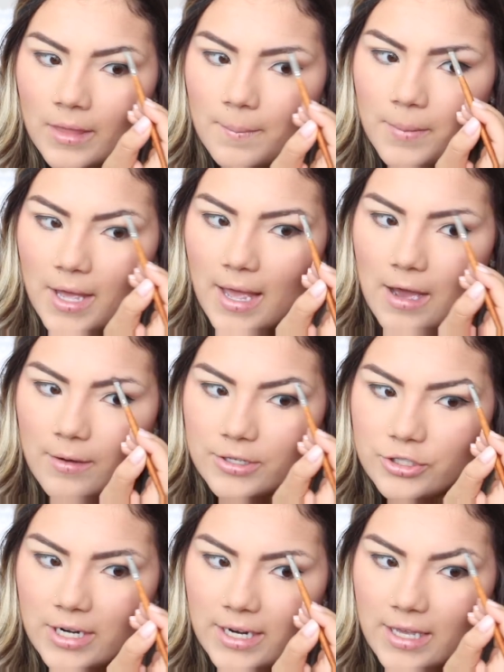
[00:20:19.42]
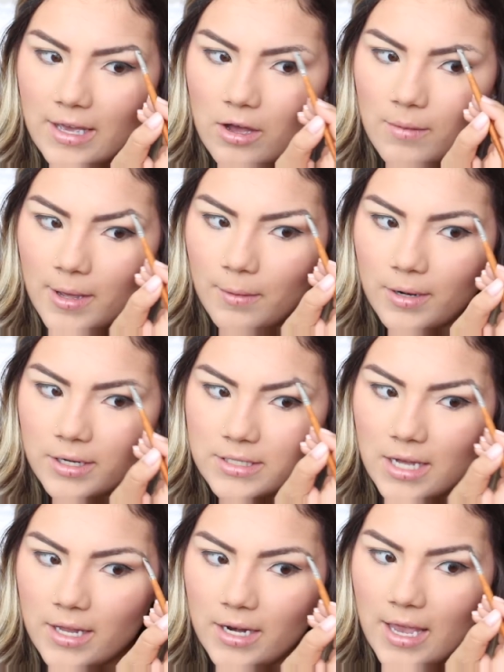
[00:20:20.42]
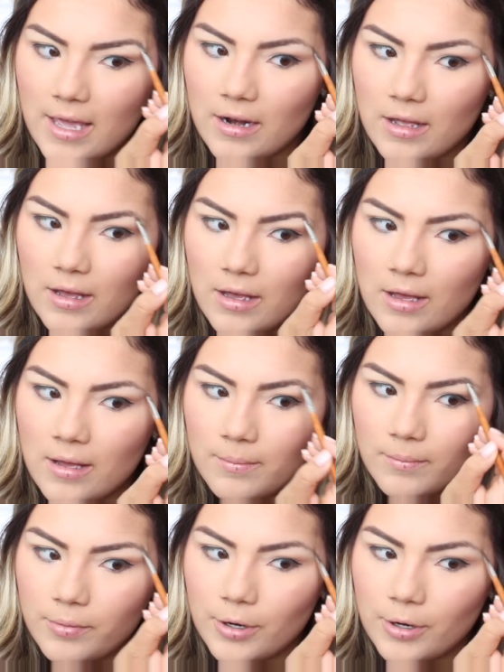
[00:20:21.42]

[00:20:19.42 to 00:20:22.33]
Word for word: but I always try and get all my work done and um,